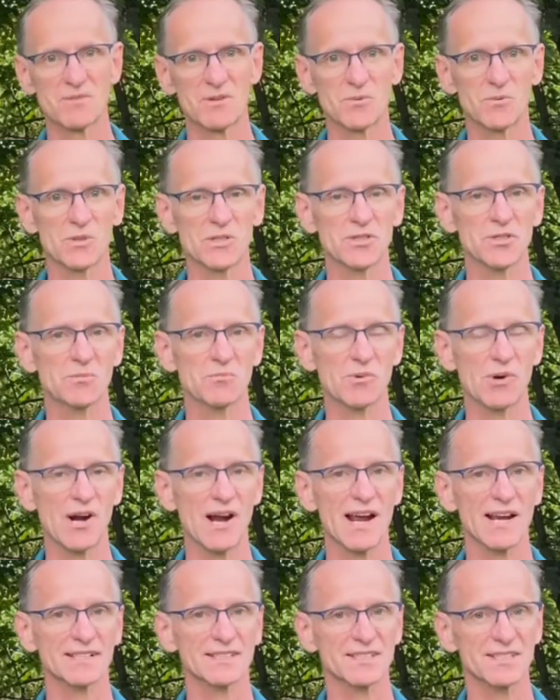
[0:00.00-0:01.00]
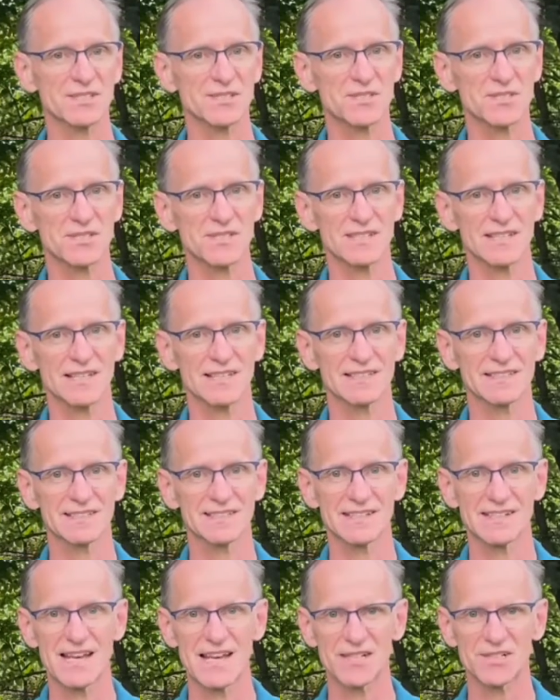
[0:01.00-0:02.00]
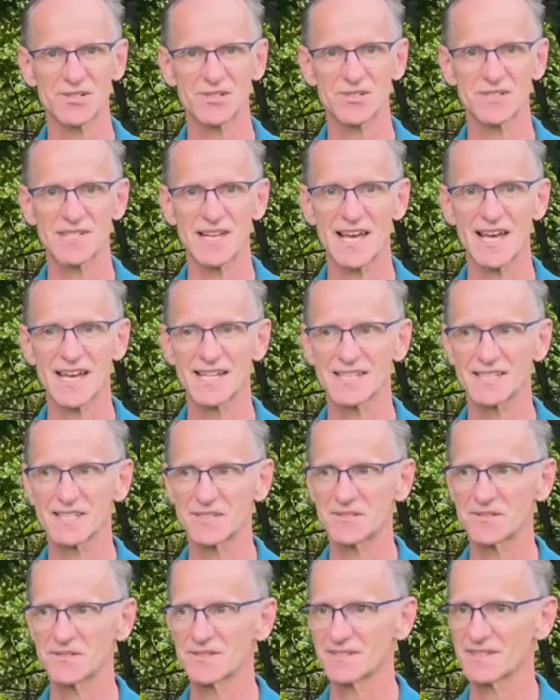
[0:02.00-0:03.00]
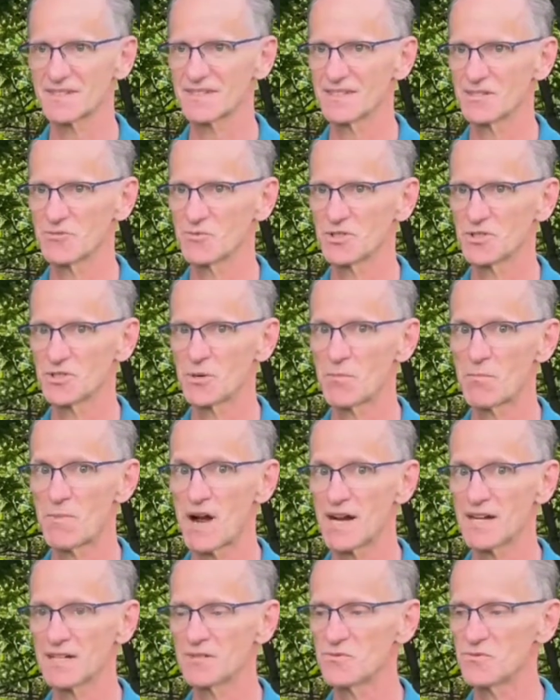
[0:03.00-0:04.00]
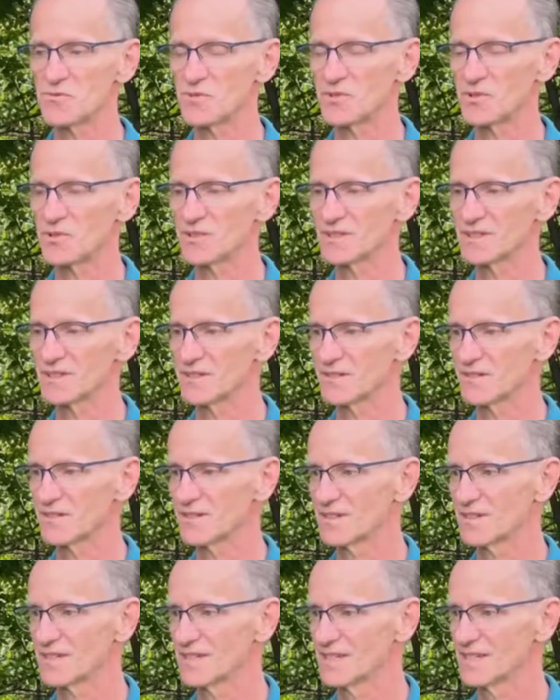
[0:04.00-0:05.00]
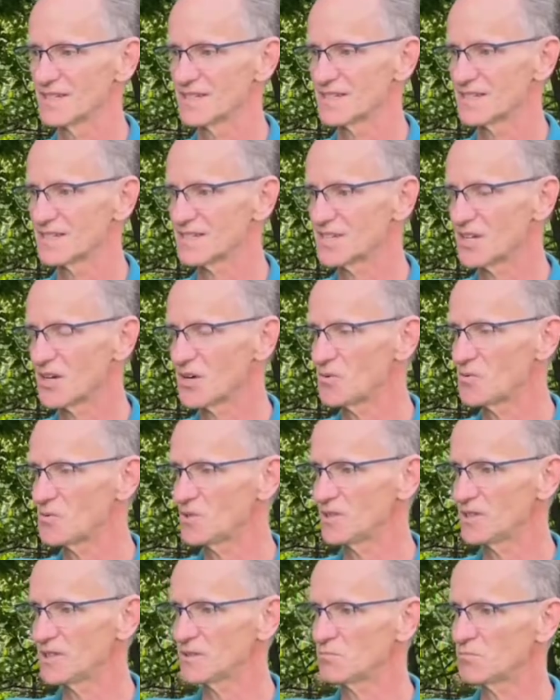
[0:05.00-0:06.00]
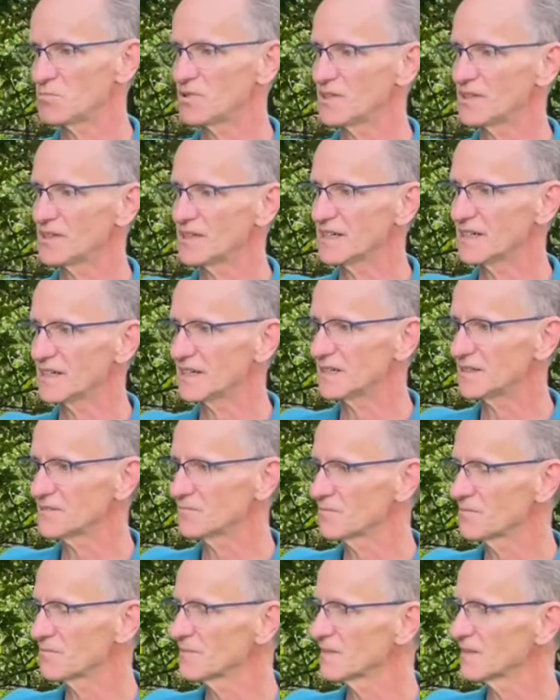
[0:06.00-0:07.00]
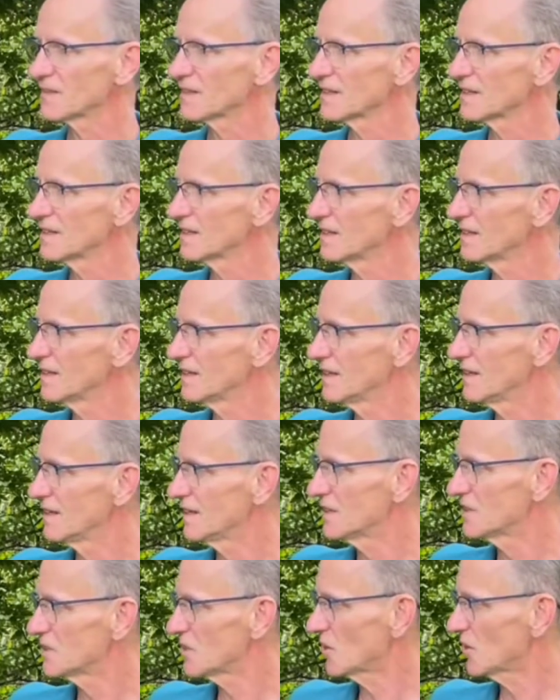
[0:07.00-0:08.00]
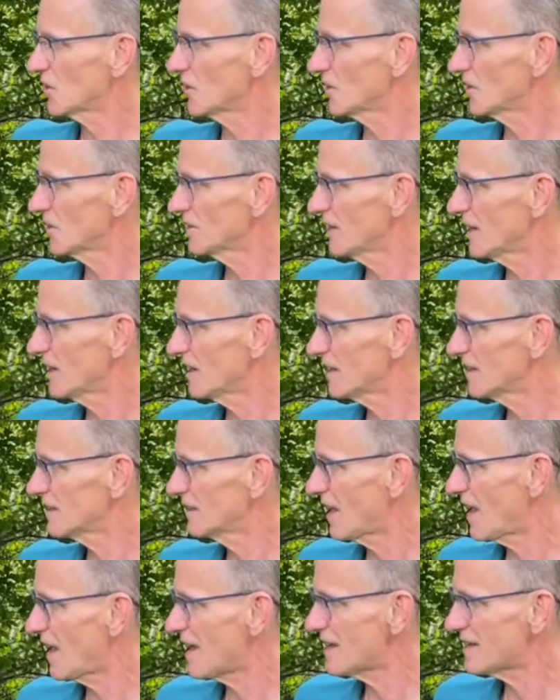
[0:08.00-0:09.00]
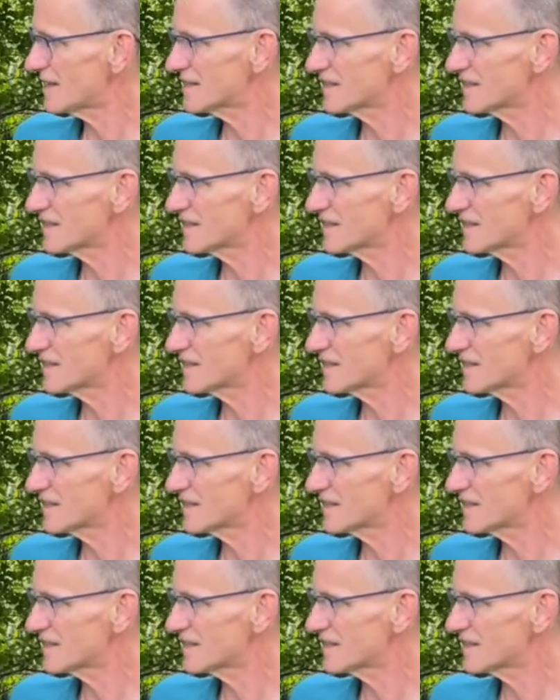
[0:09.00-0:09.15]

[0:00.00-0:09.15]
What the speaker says: when you practice and exercise, and when you're mindful, stay on 1 plane and turn the head last.